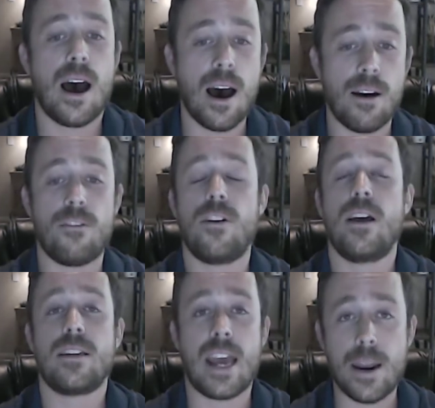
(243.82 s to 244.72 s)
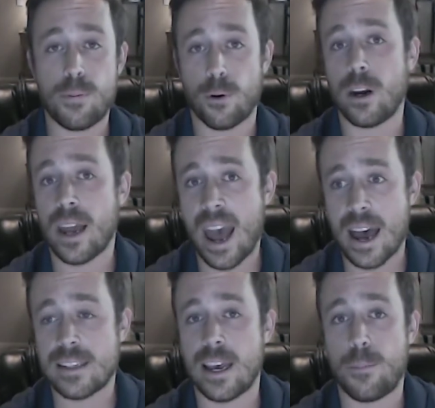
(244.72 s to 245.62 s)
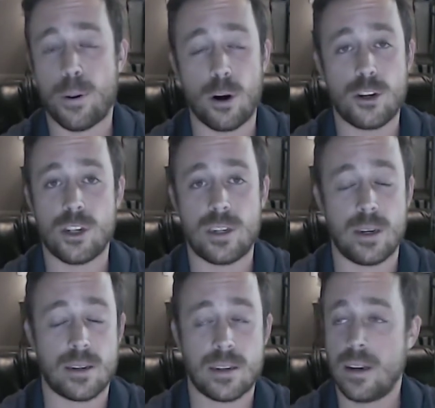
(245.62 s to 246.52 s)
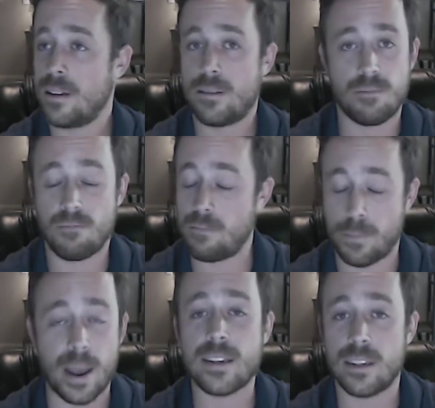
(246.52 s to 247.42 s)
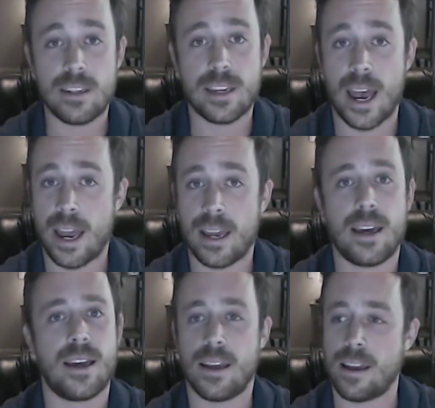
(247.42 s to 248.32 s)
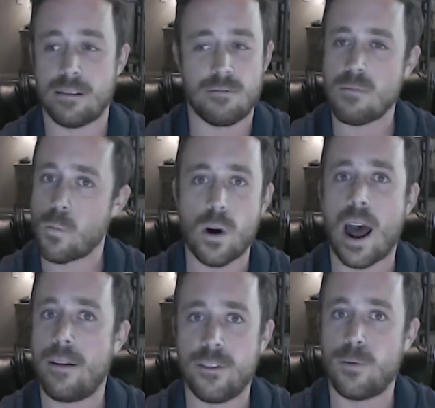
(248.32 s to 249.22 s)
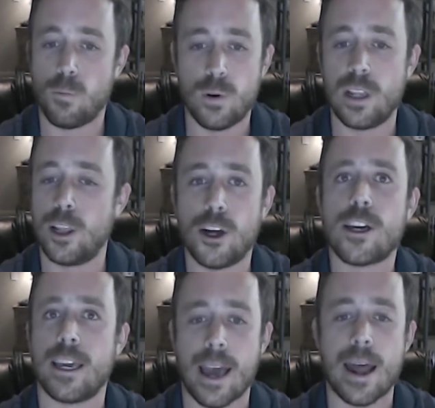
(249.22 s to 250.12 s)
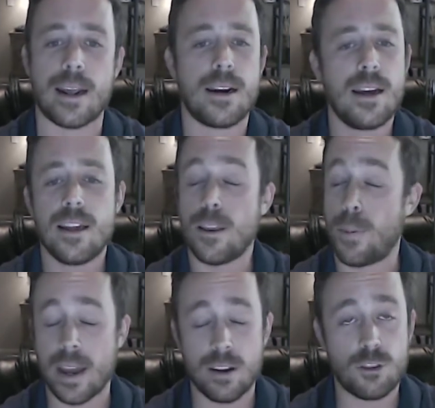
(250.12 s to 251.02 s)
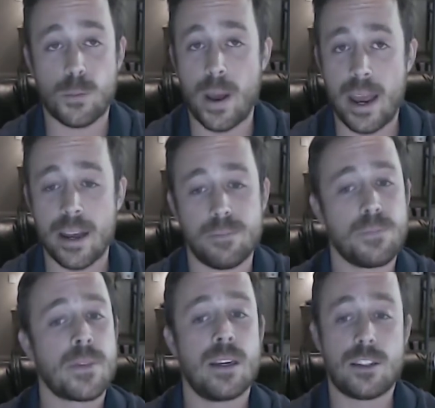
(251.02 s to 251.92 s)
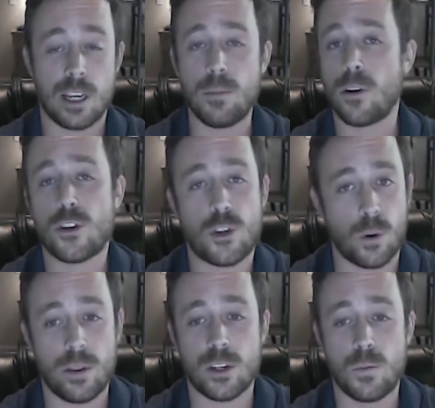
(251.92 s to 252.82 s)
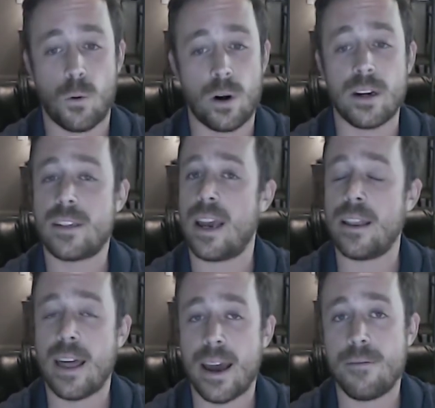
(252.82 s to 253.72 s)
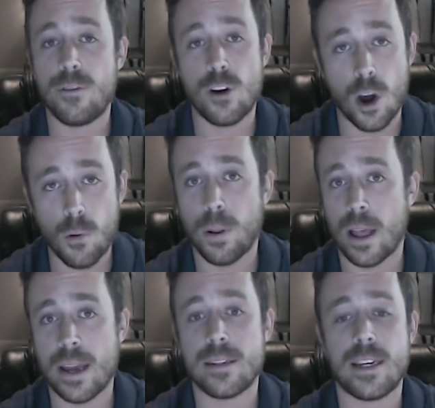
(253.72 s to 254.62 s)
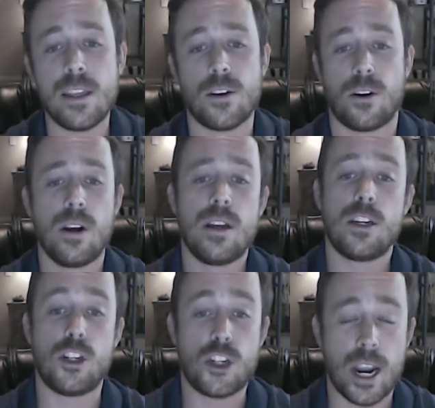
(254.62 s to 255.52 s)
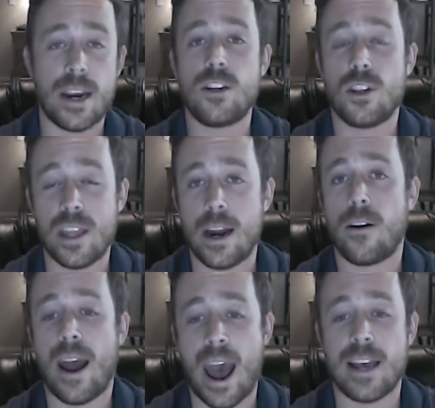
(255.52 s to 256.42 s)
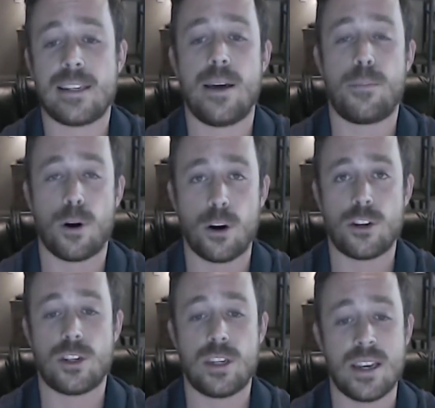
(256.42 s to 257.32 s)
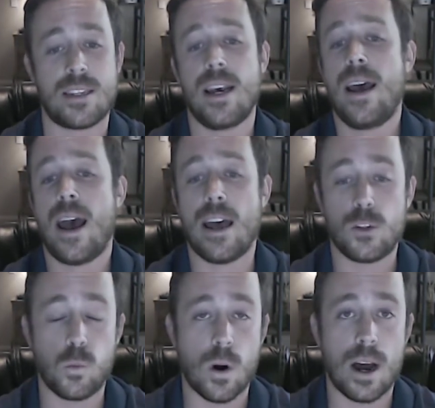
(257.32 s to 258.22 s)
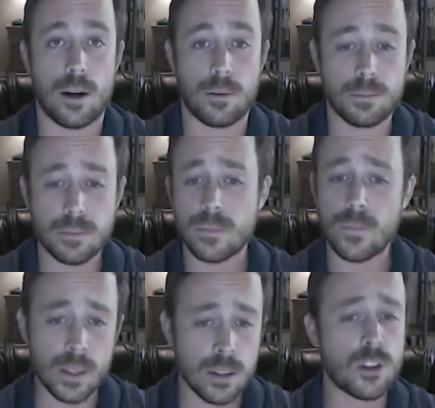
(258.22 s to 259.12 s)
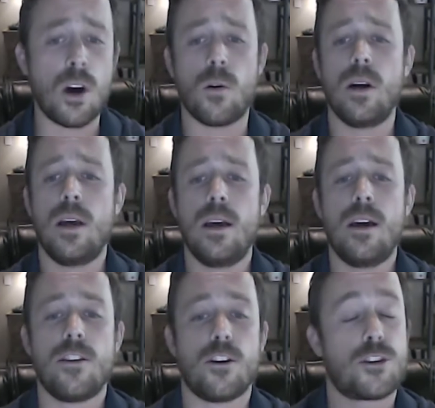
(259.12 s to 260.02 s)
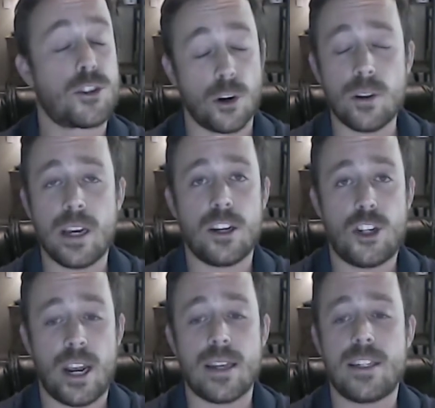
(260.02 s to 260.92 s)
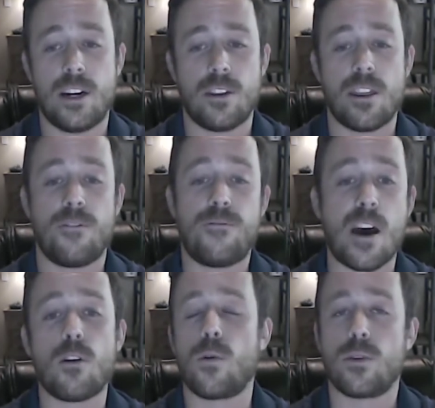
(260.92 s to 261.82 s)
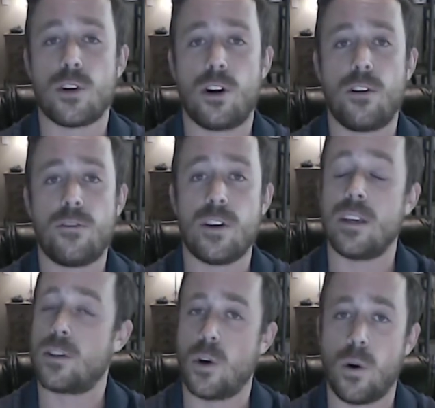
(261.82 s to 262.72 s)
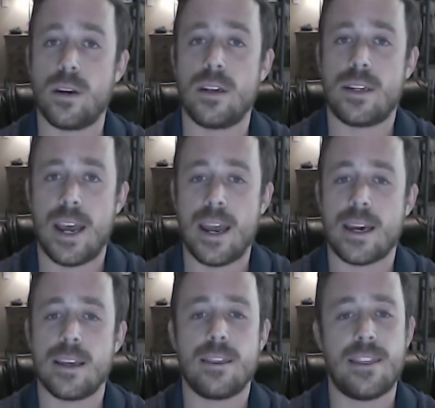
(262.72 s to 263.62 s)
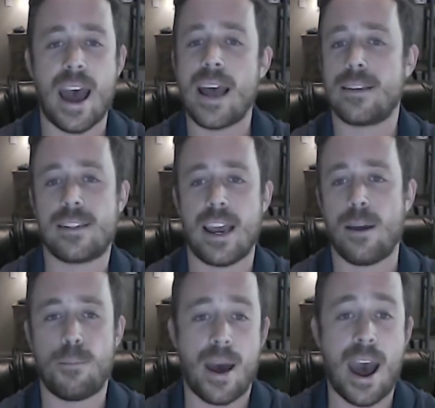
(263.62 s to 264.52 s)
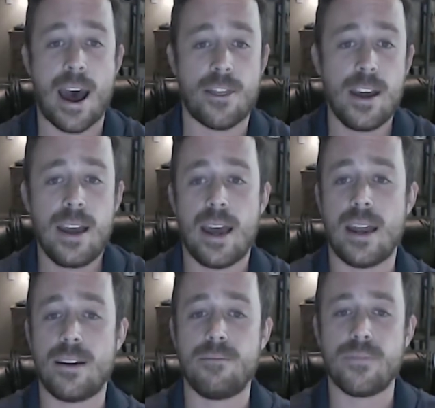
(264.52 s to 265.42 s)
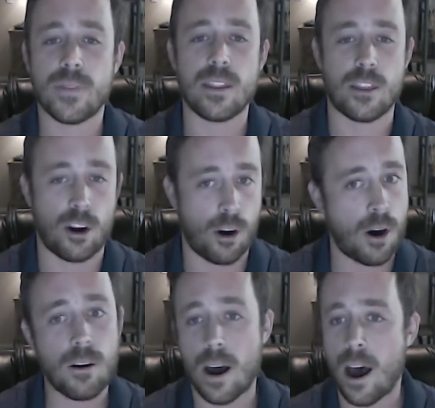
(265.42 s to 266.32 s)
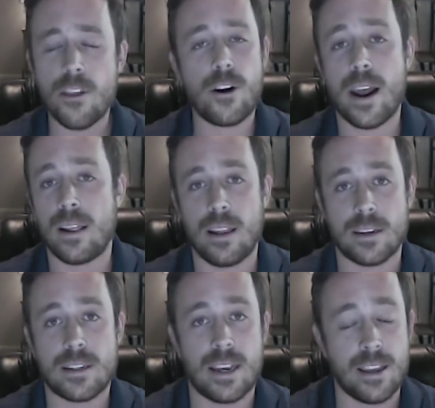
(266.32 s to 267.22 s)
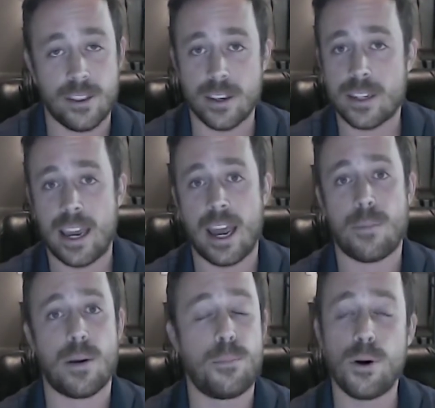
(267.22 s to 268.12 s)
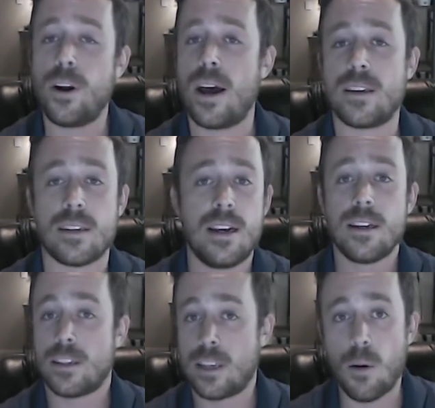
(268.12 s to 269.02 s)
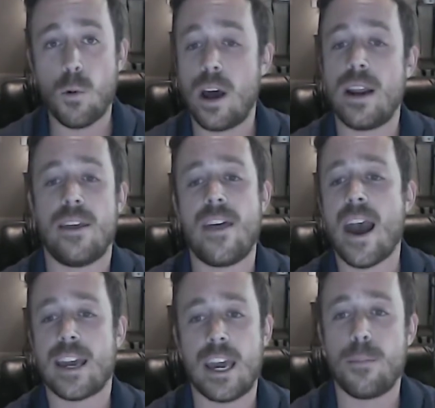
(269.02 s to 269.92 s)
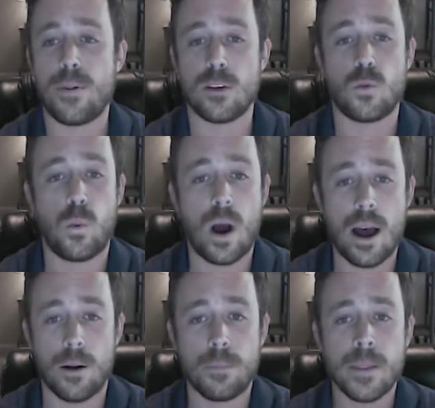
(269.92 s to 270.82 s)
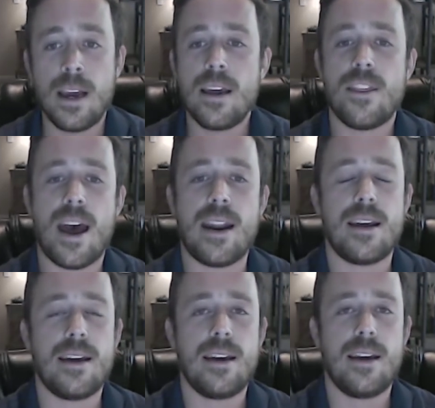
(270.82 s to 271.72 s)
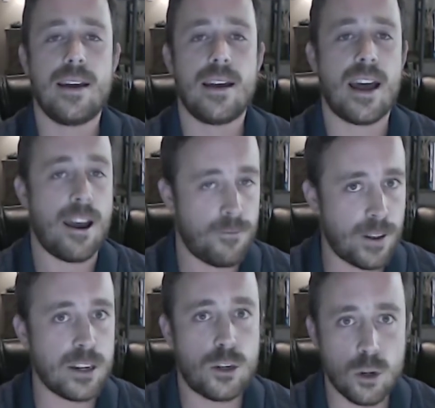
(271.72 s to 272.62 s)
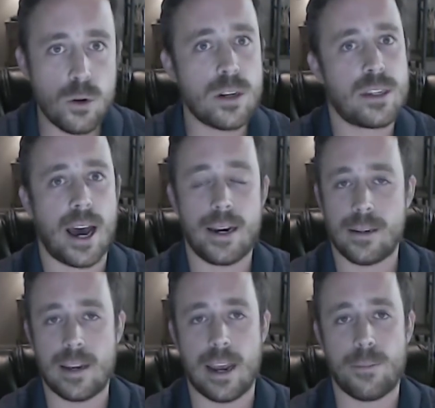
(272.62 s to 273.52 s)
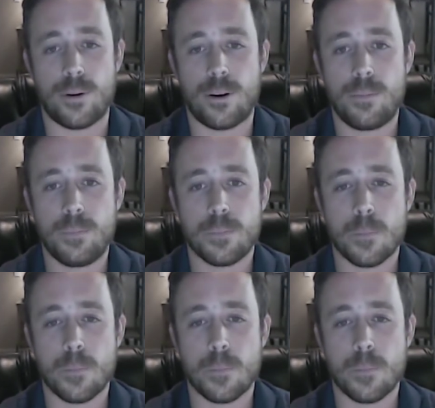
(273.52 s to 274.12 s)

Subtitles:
of tapering asset purchases, basically saying we're not even really looking at it. The Bank of Japan, similar story this morning, saying they have no plans either to change their asset purchases as well. So there's certainly a chance here that the Federal Reserve is going to take that same path. And there are other analysts in this camp and put us somewhat in that camp as well, that if they do decide to taper,